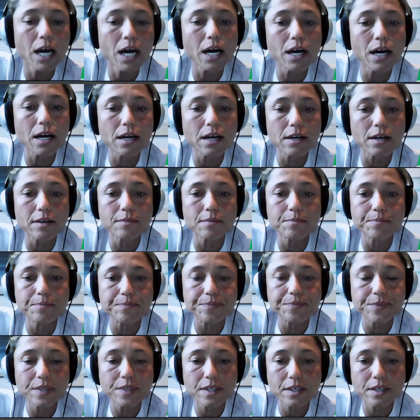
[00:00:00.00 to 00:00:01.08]

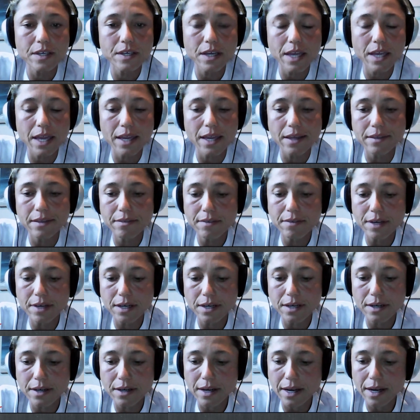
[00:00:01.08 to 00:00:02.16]
Um, and
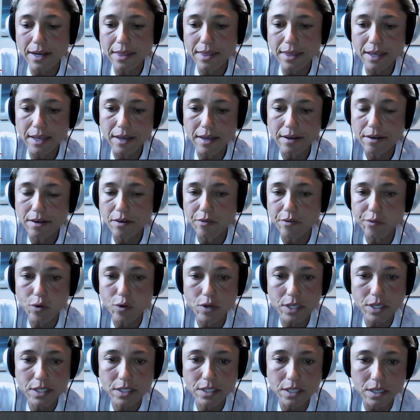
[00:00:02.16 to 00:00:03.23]
I think, of
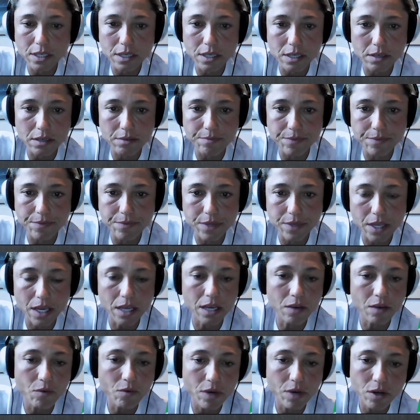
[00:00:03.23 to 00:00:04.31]
course,
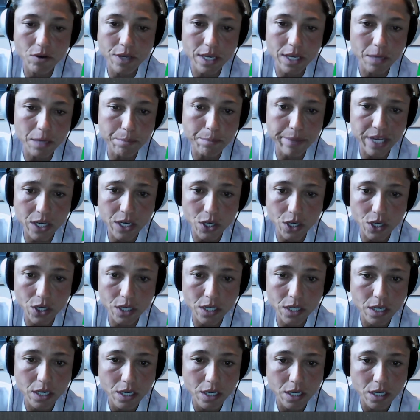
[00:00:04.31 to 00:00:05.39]
eating well, eating
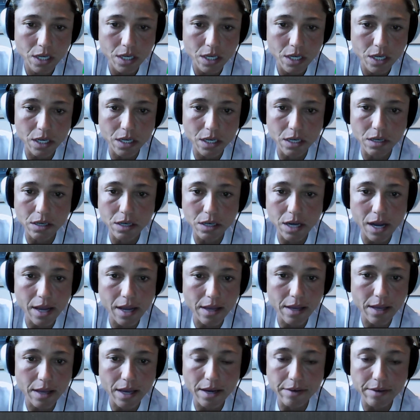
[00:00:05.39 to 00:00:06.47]
better.
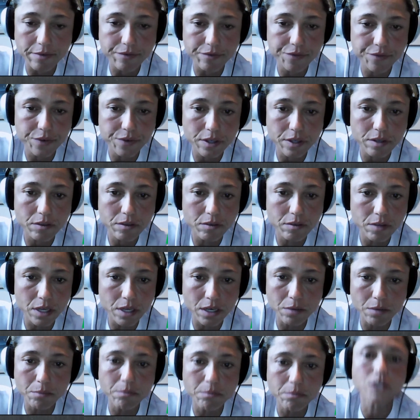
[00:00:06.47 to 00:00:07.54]
I have done
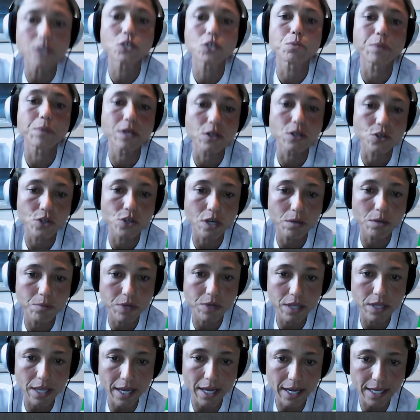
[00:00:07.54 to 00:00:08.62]
a much better job
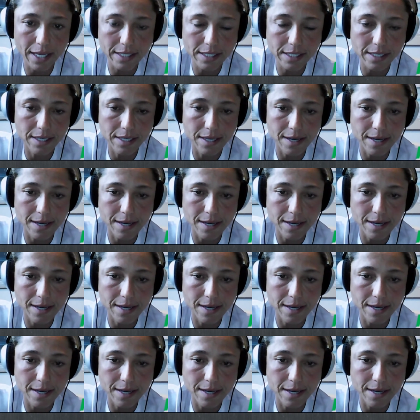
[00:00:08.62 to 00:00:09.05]
with that.